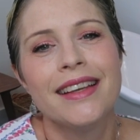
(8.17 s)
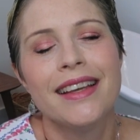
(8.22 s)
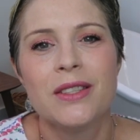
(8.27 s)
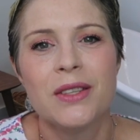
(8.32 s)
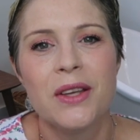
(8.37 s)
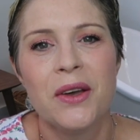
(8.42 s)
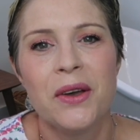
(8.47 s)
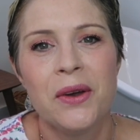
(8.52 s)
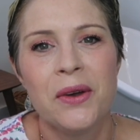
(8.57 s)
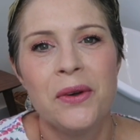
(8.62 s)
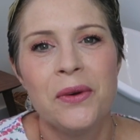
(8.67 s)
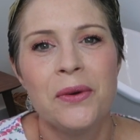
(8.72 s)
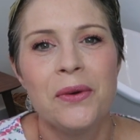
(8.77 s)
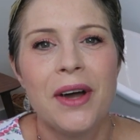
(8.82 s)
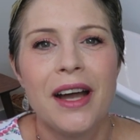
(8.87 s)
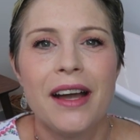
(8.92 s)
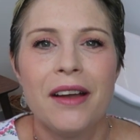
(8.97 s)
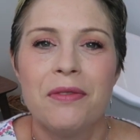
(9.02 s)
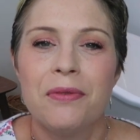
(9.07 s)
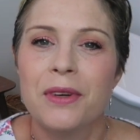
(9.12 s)

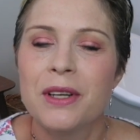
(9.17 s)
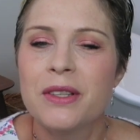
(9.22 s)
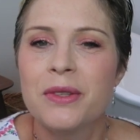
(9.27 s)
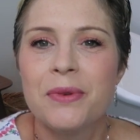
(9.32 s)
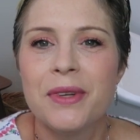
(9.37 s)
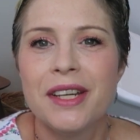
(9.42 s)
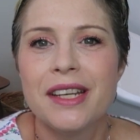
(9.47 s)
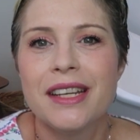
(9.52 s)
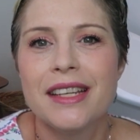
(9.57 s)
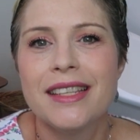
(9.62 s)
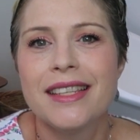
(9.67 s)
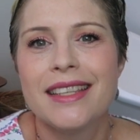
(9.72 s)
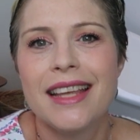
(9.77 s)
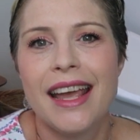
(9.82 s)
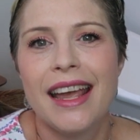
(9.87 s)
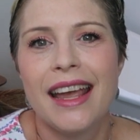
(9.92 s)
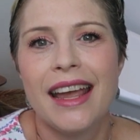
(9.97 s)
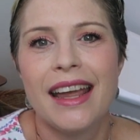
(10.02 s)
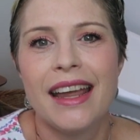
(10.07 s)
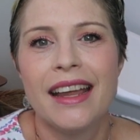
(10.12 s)
So I first wanted to
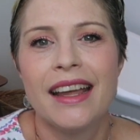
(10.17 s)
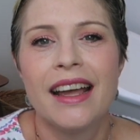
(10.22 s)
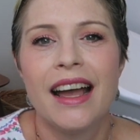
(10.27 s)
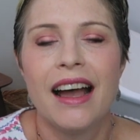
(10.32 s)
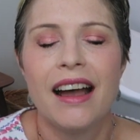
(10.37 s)
say